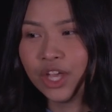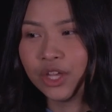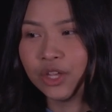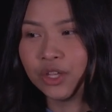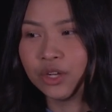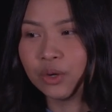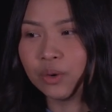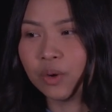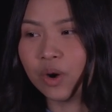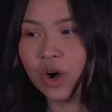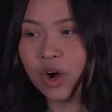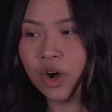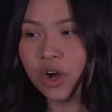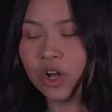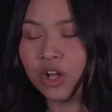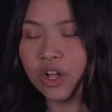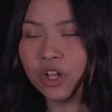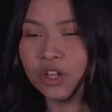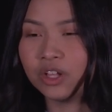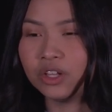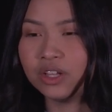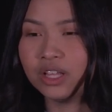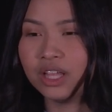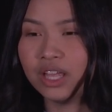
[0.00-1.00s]
you know,
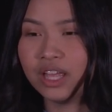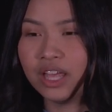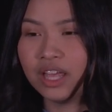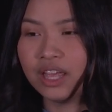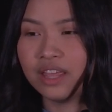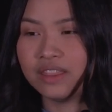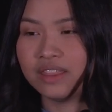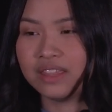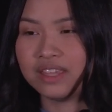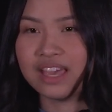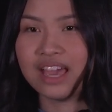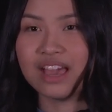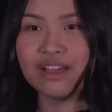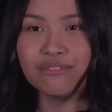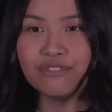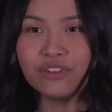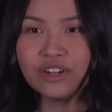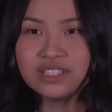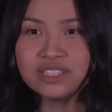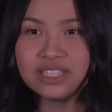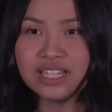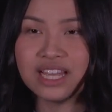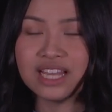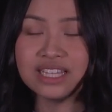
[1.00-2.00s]
all the
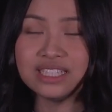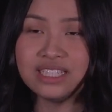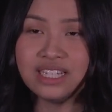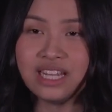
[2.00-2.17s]
efforts that